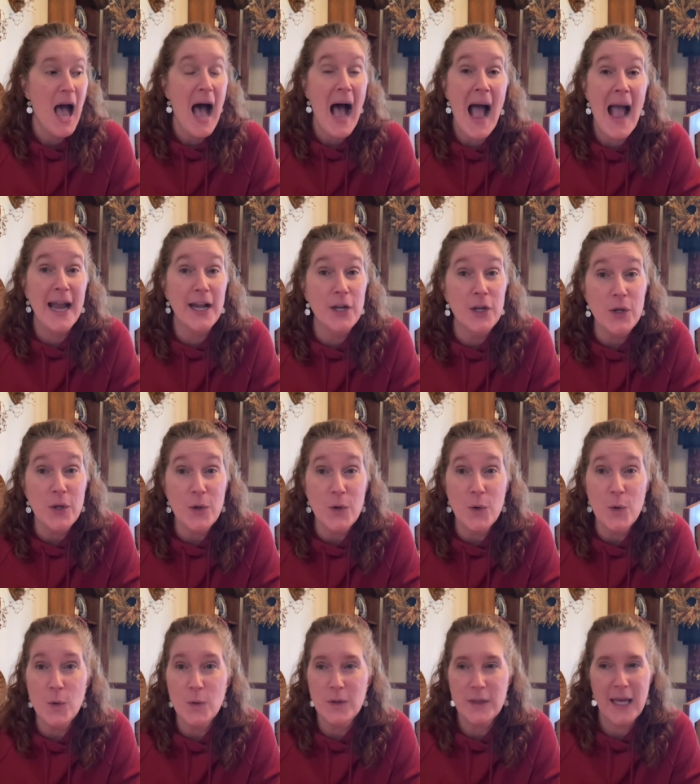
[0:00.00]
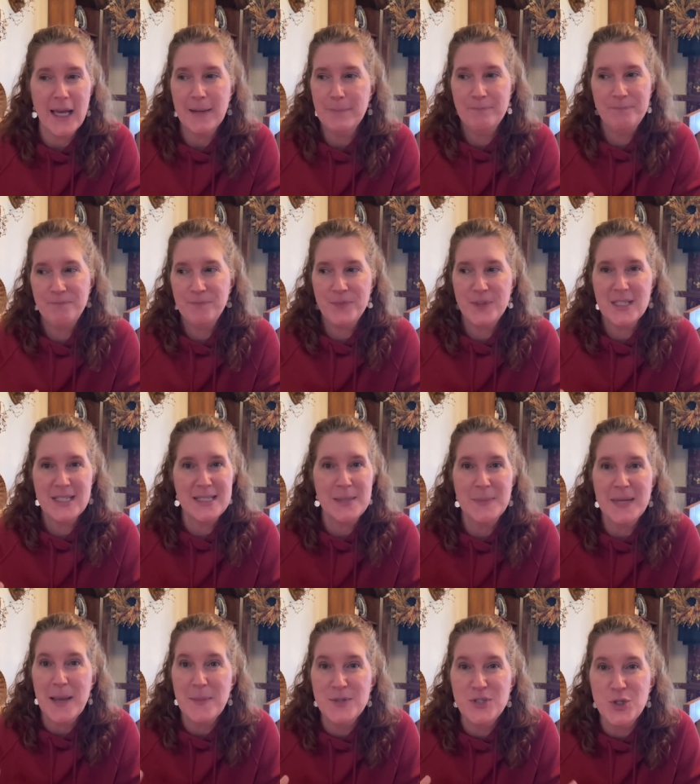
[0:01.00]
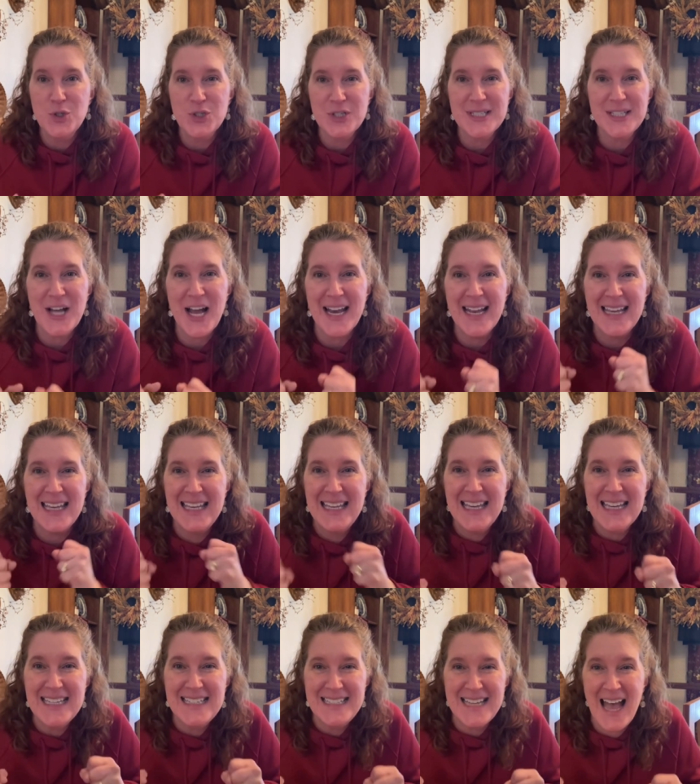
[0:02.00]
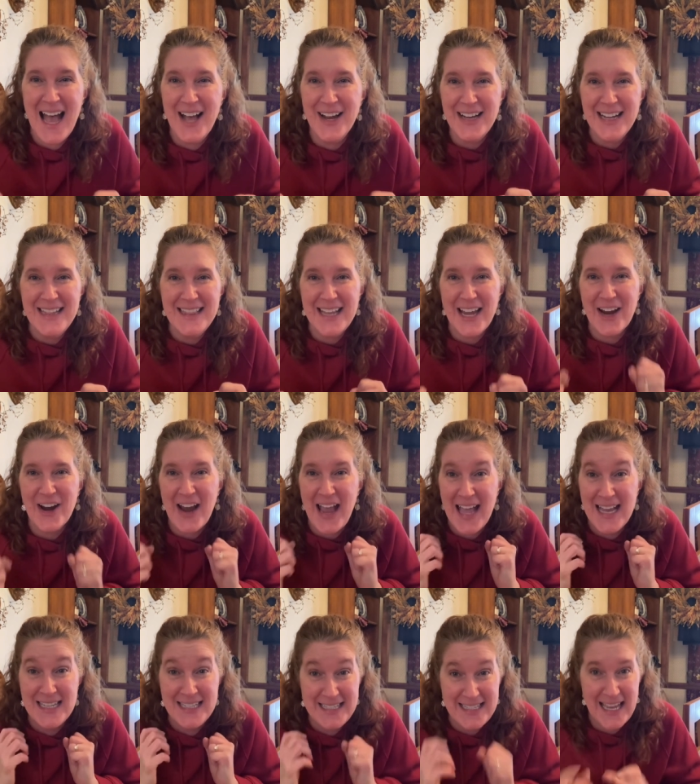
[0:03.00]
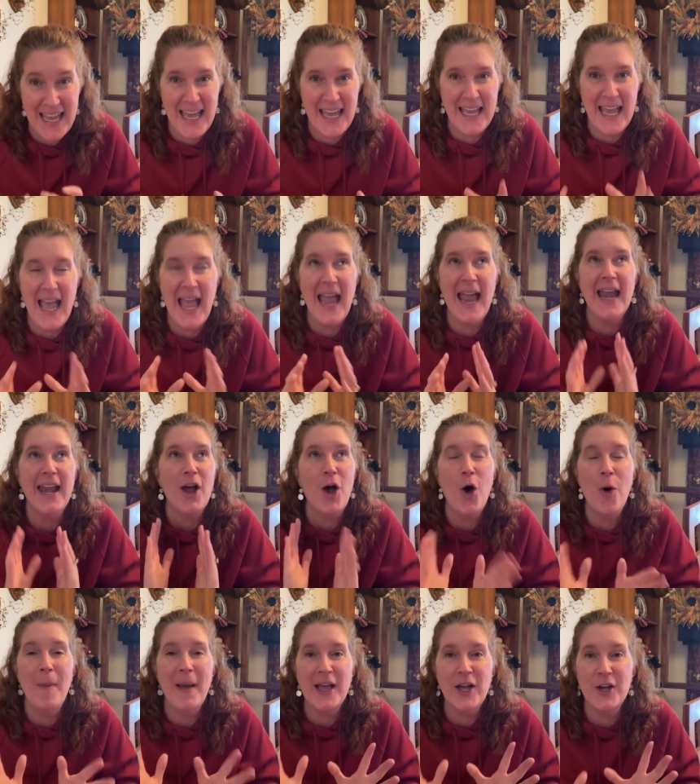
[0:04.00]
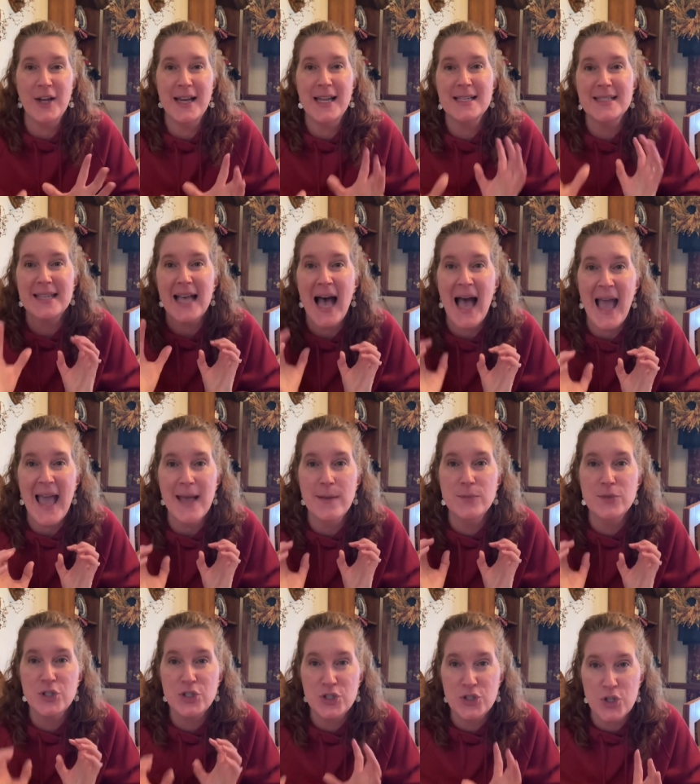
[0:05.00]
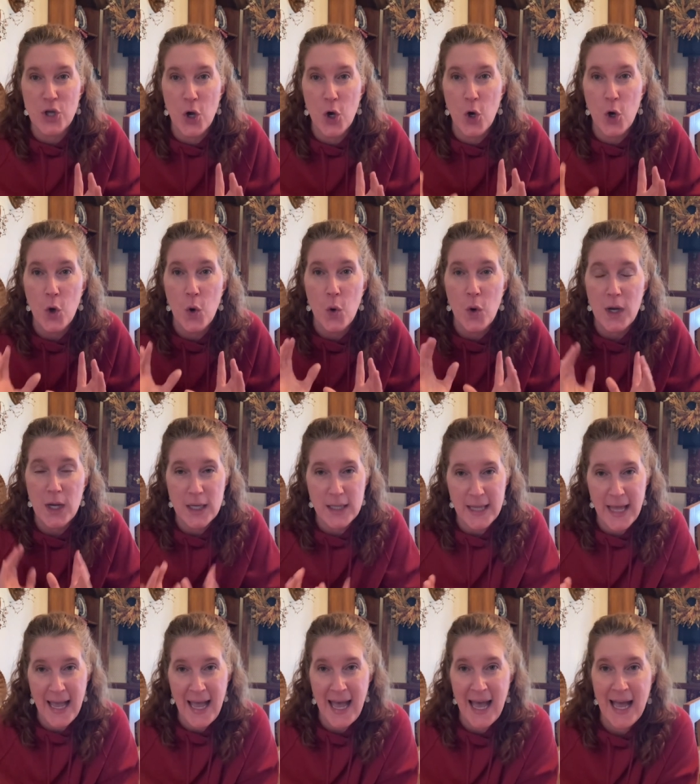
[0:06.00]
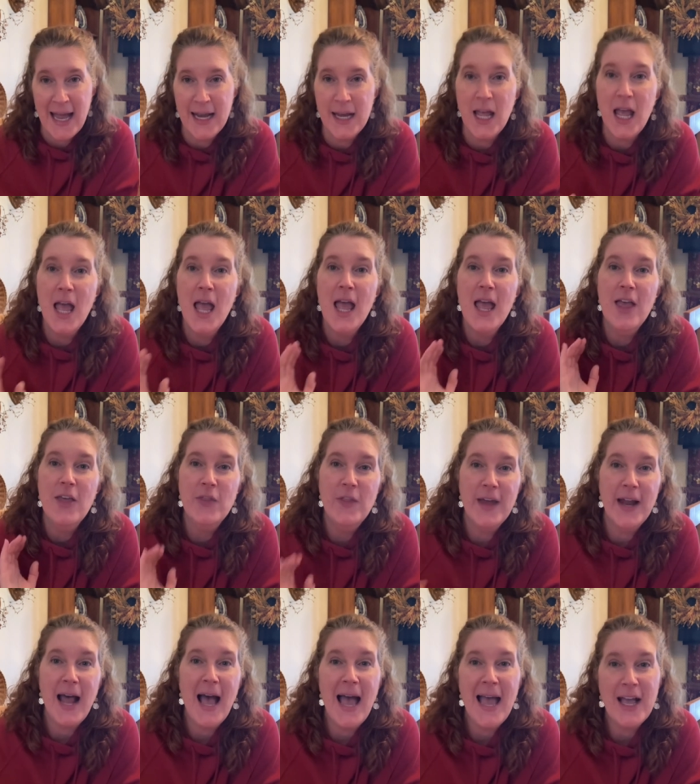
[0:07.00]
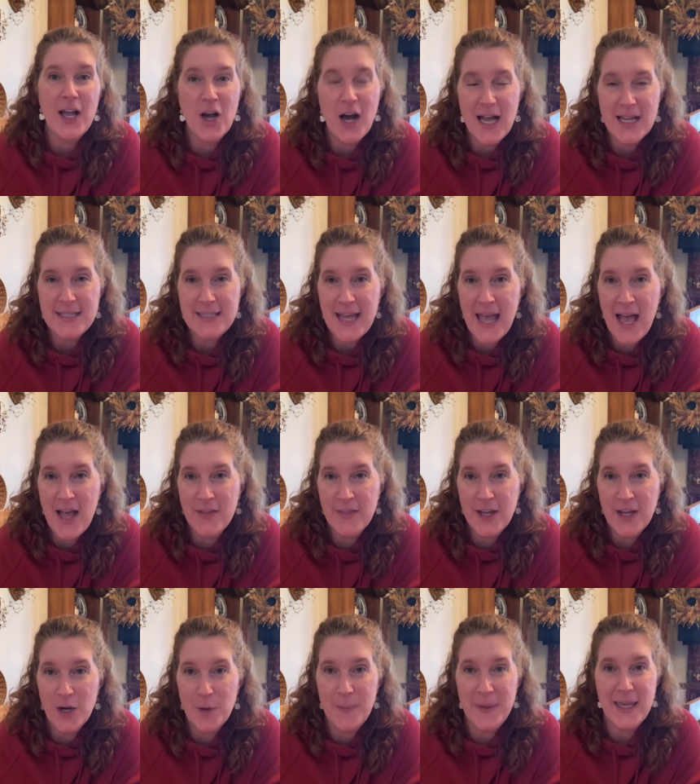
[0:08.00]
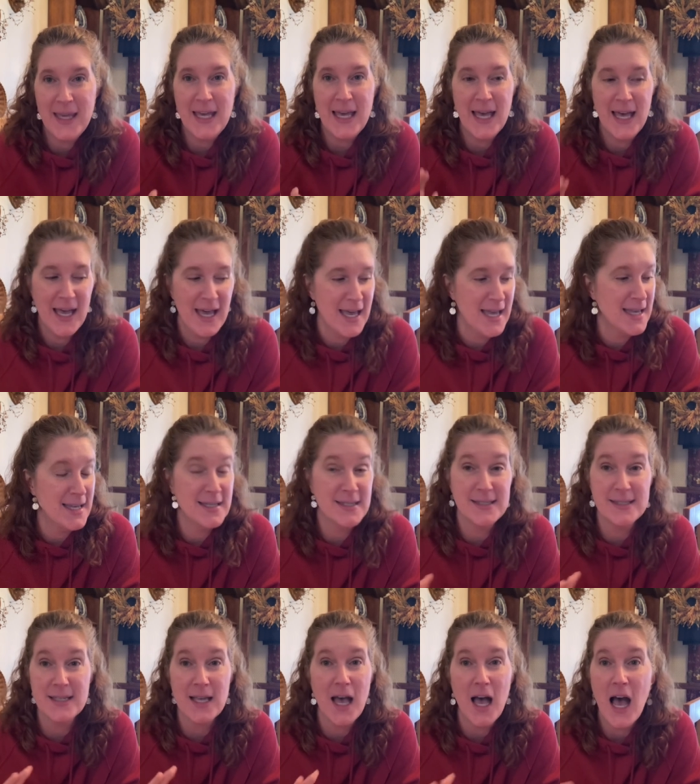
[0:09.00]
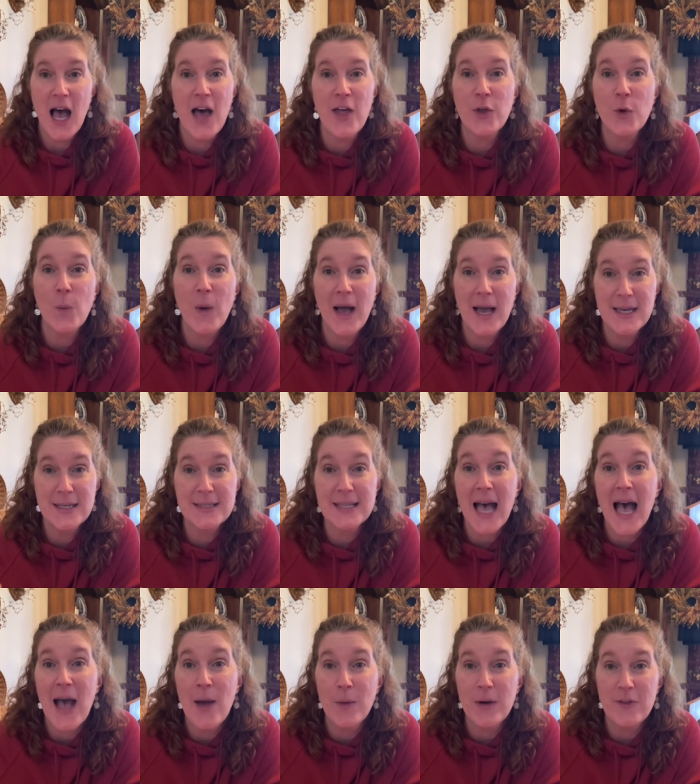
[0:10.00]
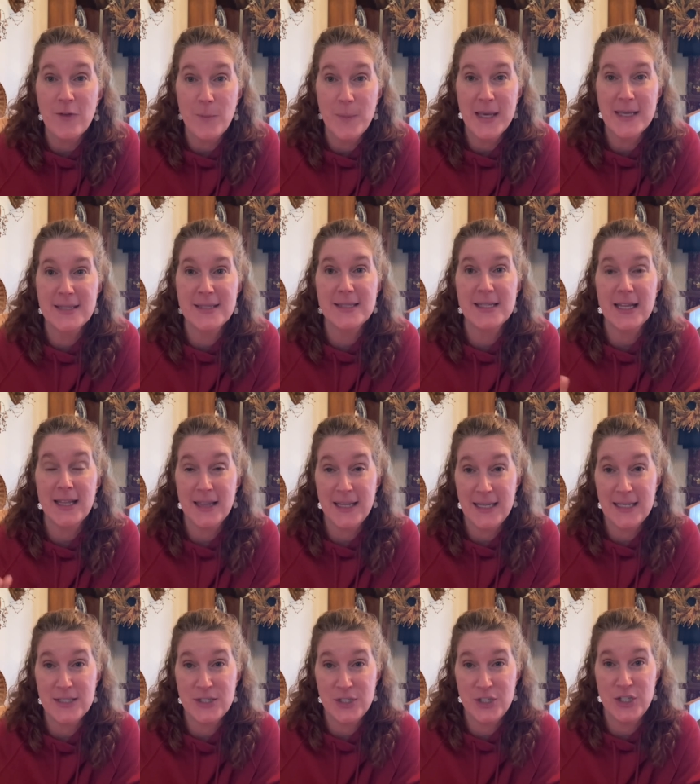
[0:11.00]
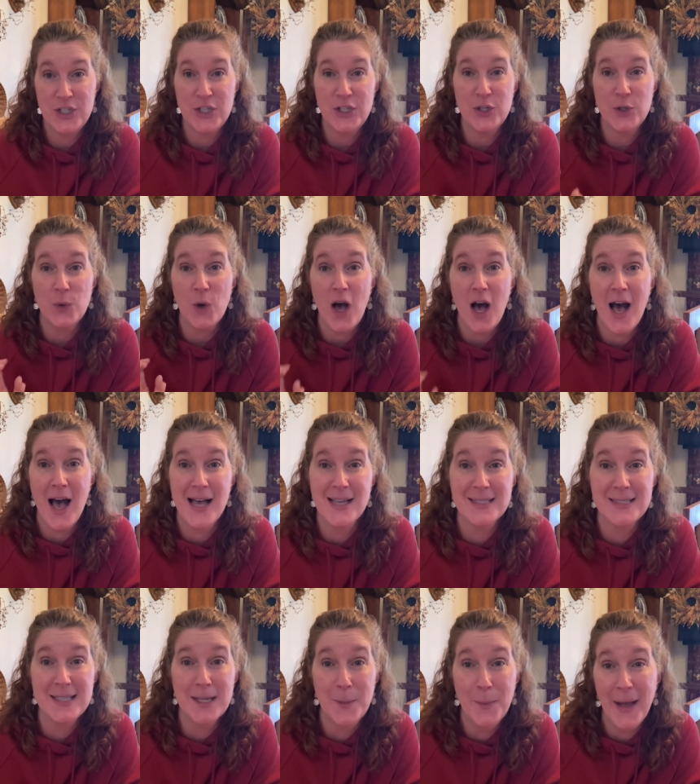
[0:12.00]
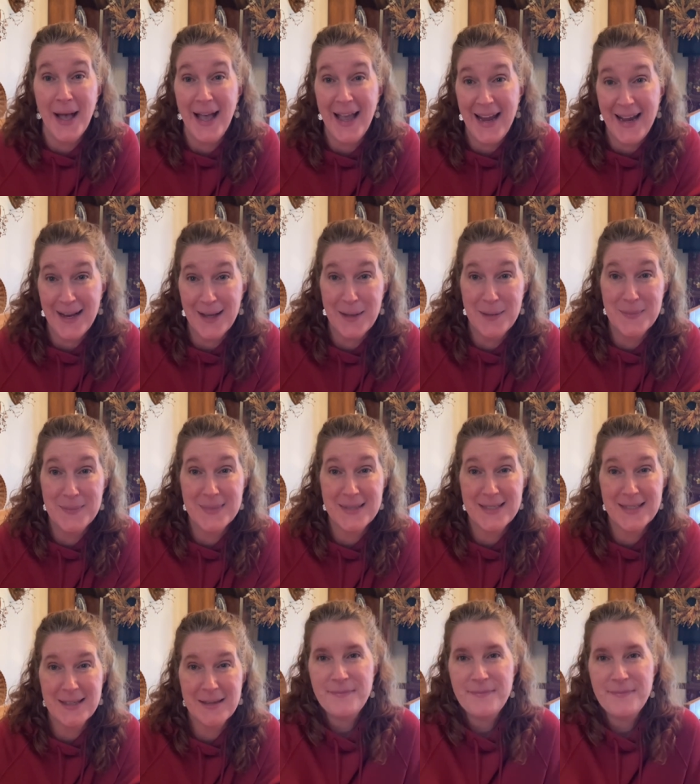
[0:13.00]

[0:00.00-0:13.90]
I knew that sometimes you just got to get down in there and dig. And oh my goodness, I am so glad that I got down there because otherwise I would have missed these two awesome items.